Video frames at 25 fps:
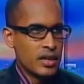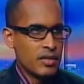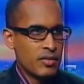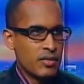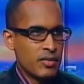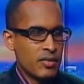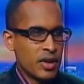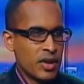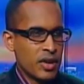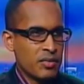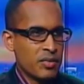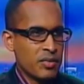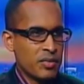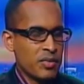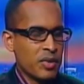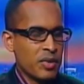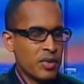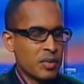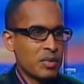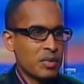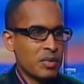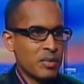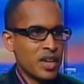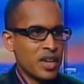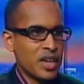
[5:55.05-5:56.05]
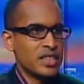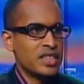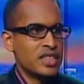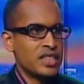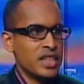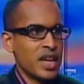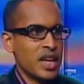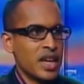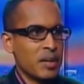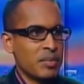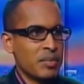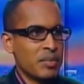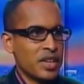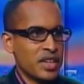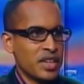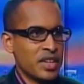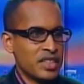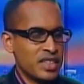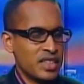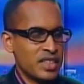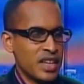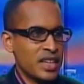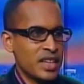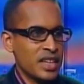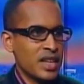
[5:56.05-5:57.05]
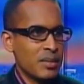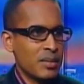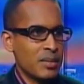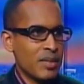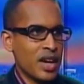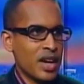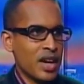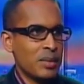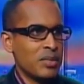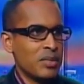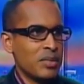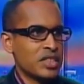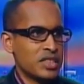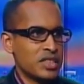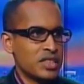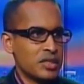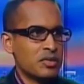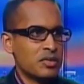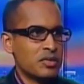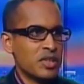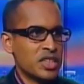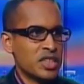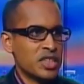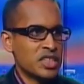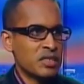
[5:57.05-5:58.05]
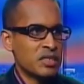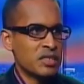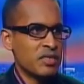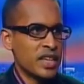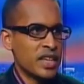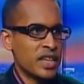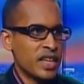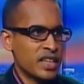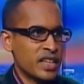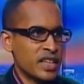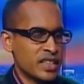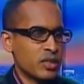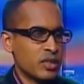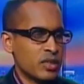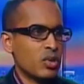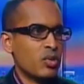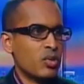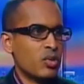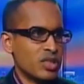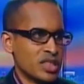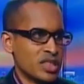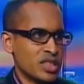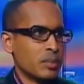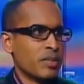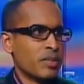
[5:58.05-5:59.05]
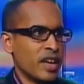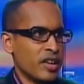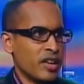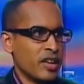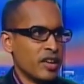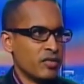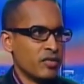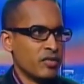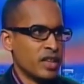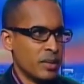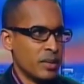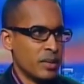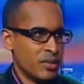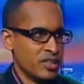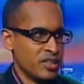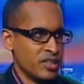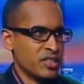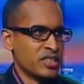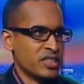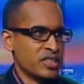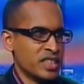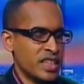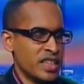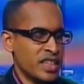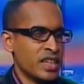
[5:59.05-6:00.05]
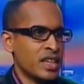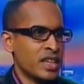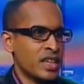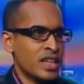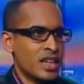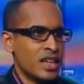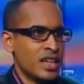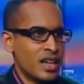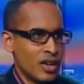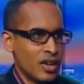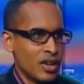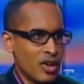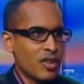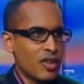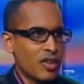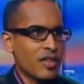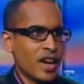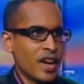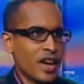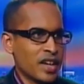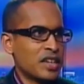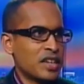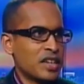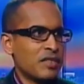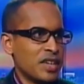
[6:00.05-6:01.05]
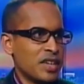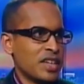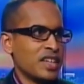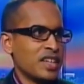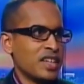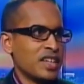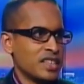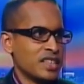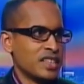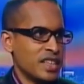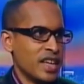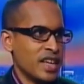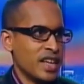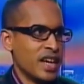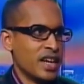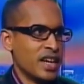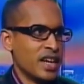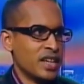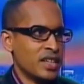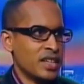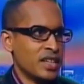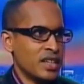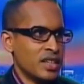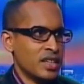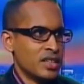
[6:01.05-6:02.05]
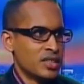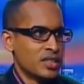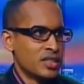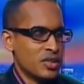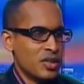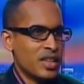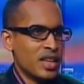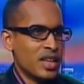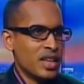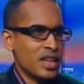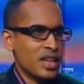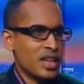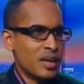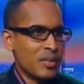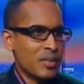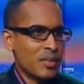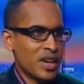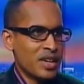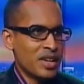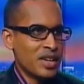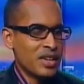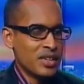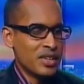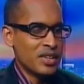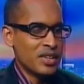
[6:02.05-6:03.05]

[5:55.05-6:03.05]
what we might see happening is that there might be a situation where there's an oversupply of that, because you're seeing a lot of activity is there. So there might,